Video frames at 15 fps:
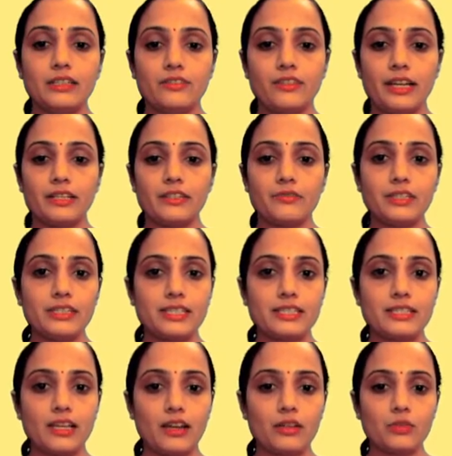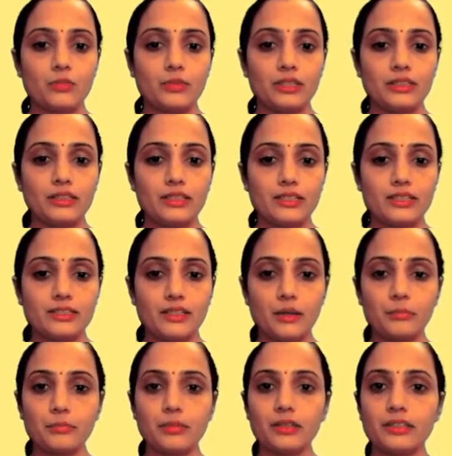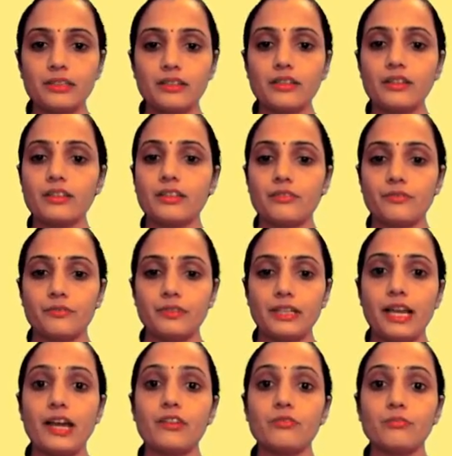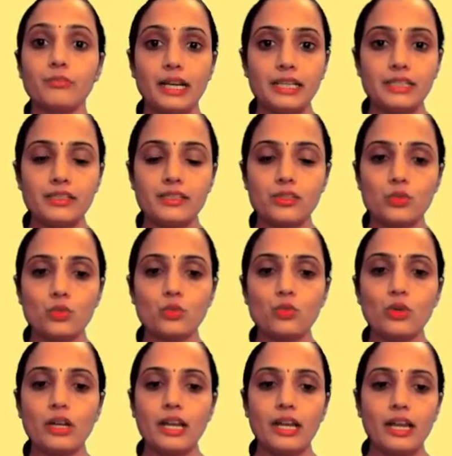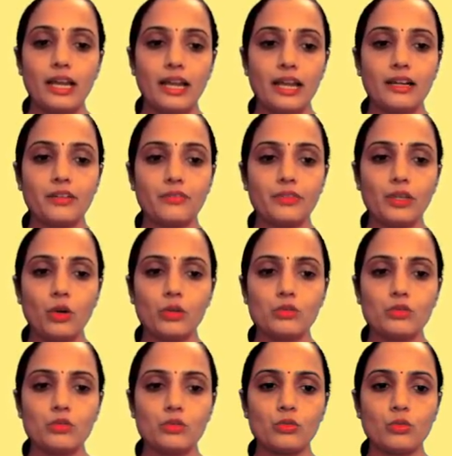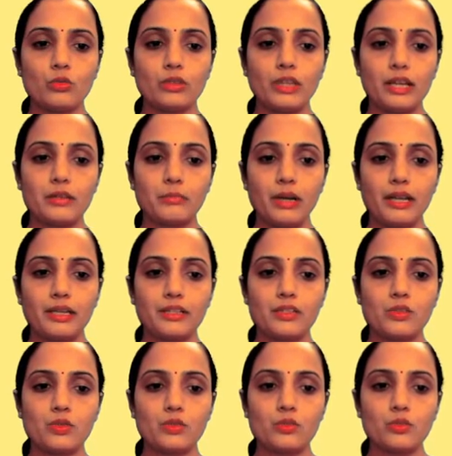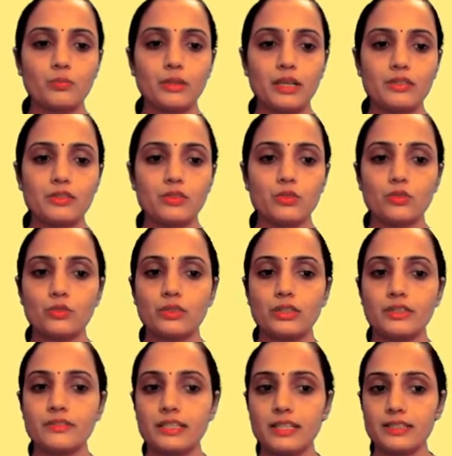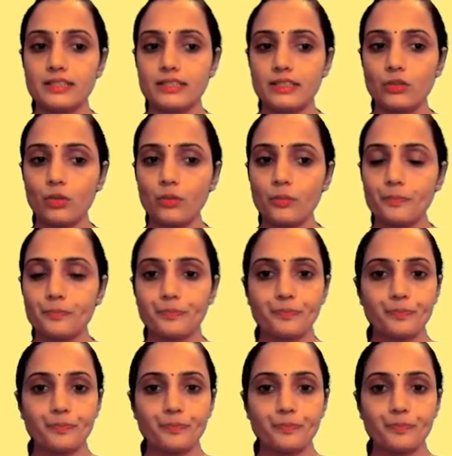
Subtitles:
Right, we'll start with this number here. We have minus 2, and we also know that minus 2 plus 2 gives us 0.